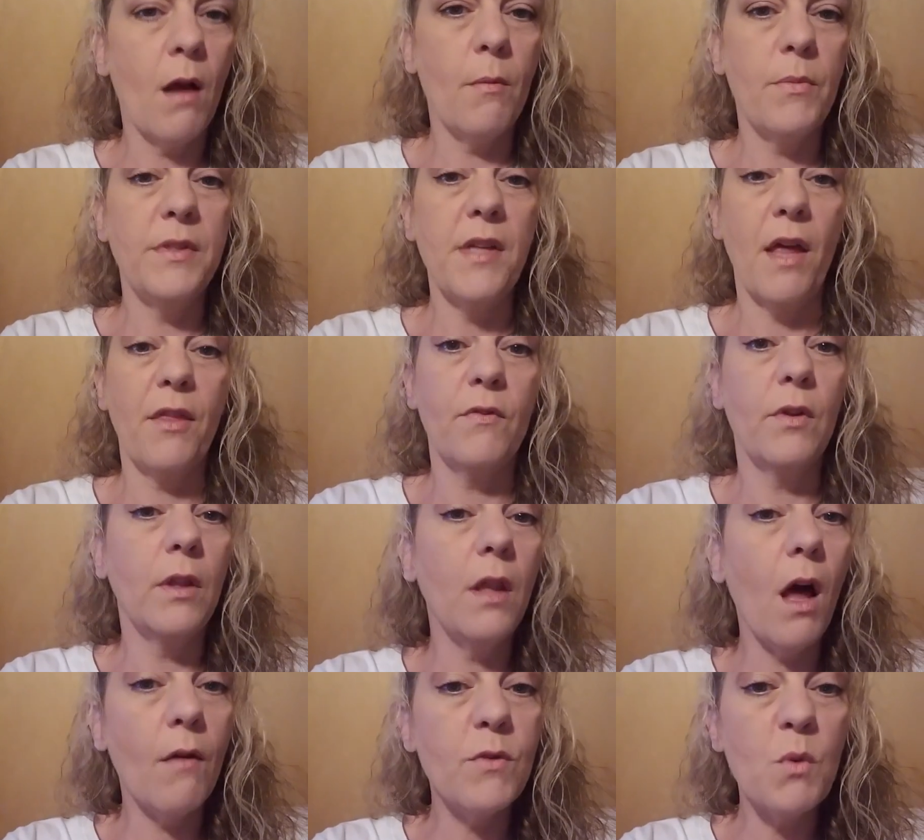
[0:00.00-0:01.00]
the death of a
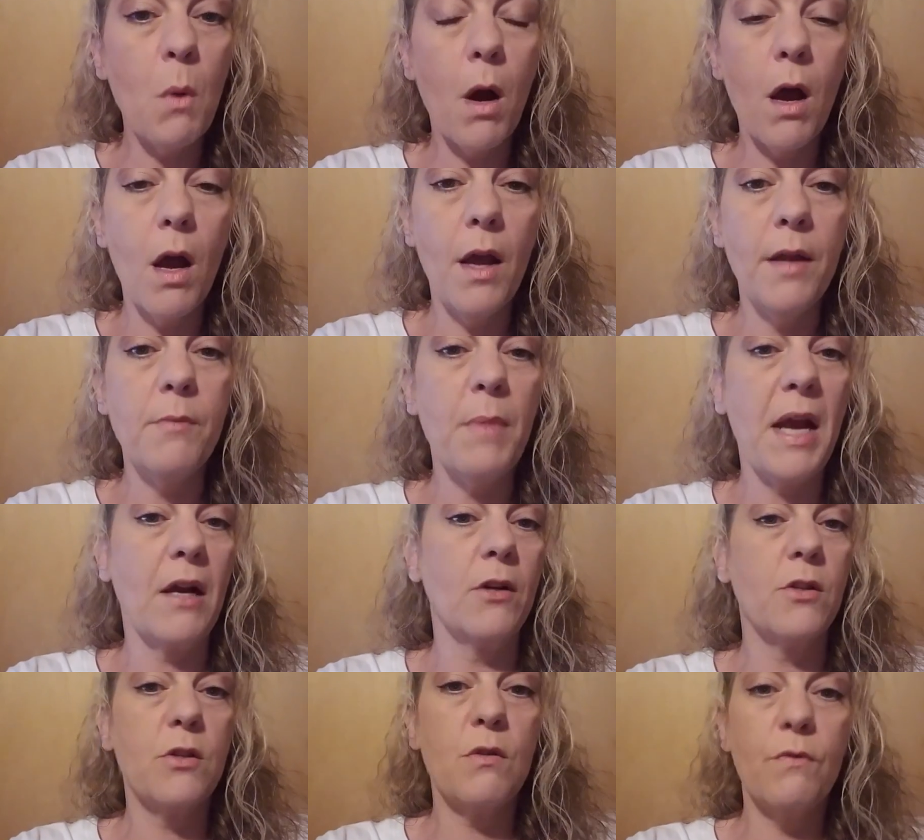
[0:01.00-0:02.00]
loved one,
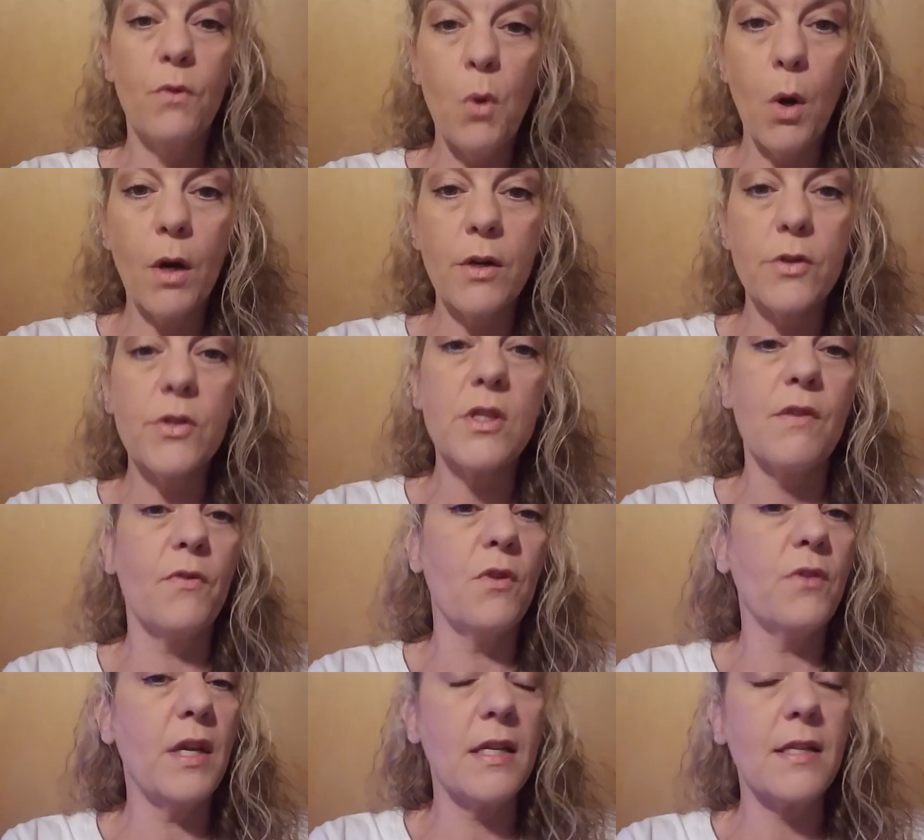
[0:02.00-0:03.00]
parents' divorce,
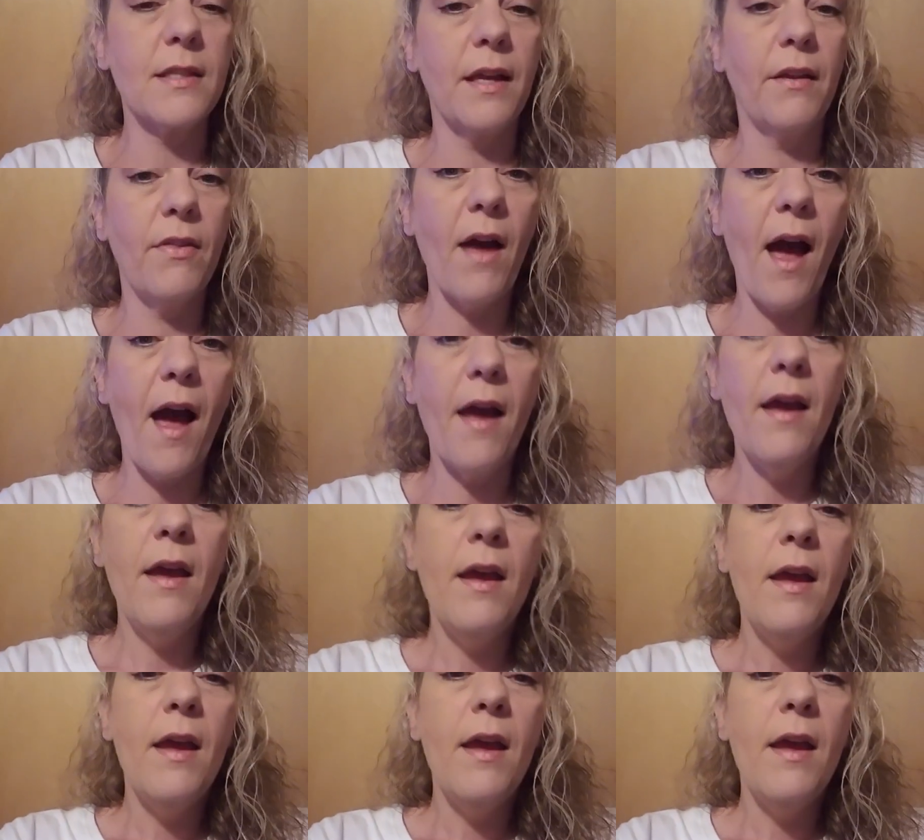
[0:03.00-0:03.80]
different things like that.